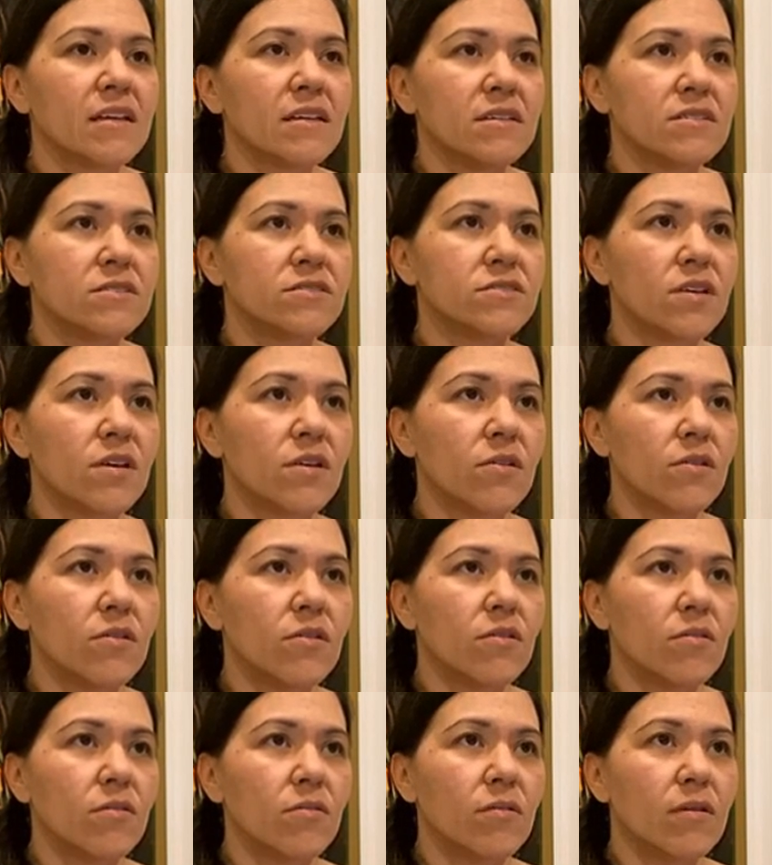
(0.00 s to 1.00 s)

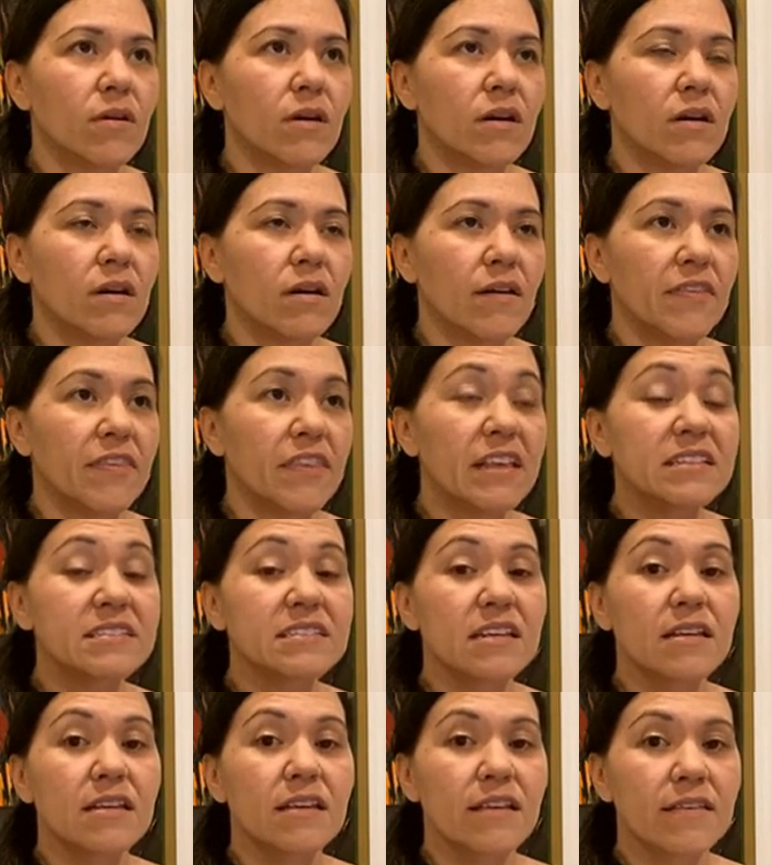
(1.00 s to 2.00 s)
So uh,
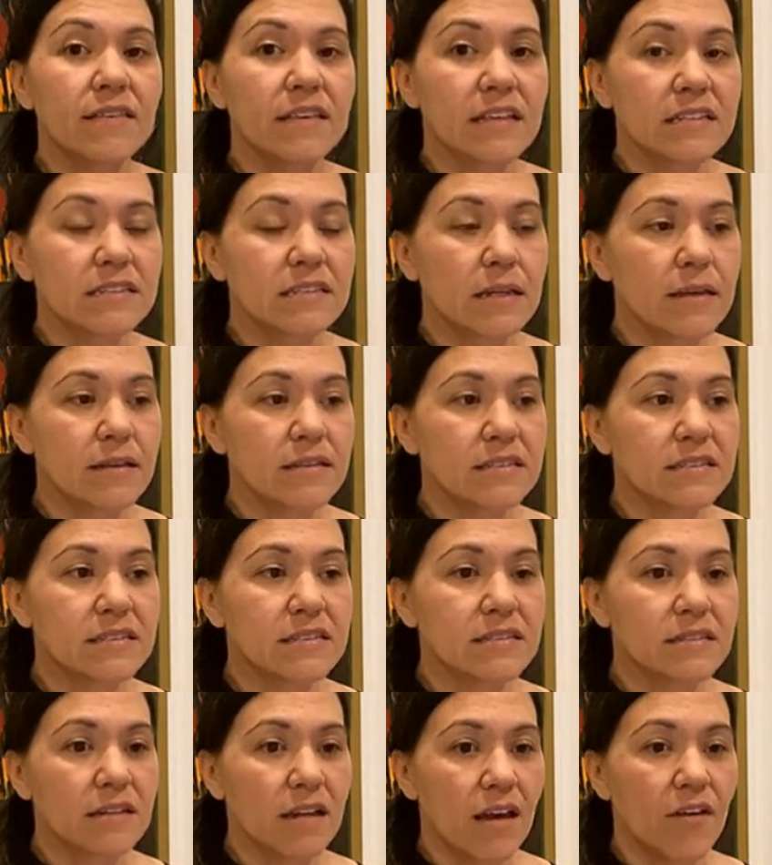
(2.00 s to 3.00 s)
this this
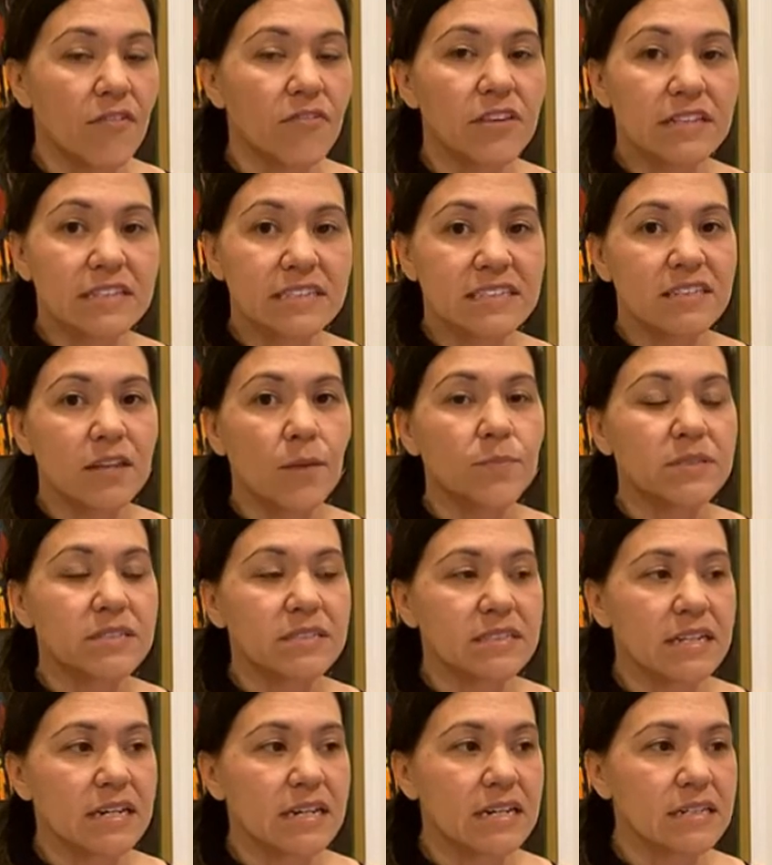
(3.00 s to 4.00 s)
stuff, this
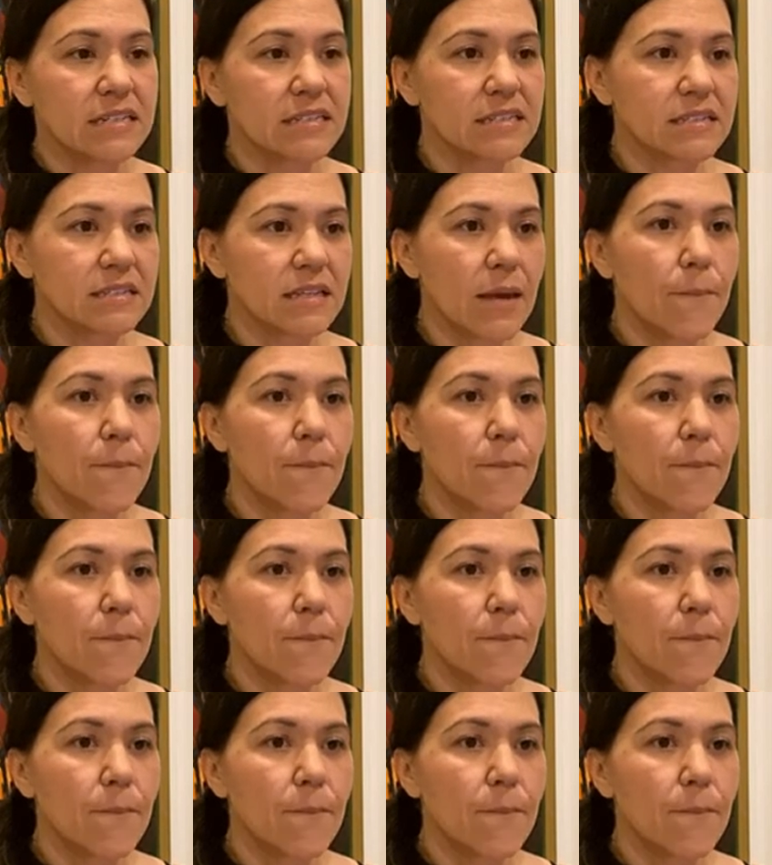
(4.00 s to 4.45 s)
substance,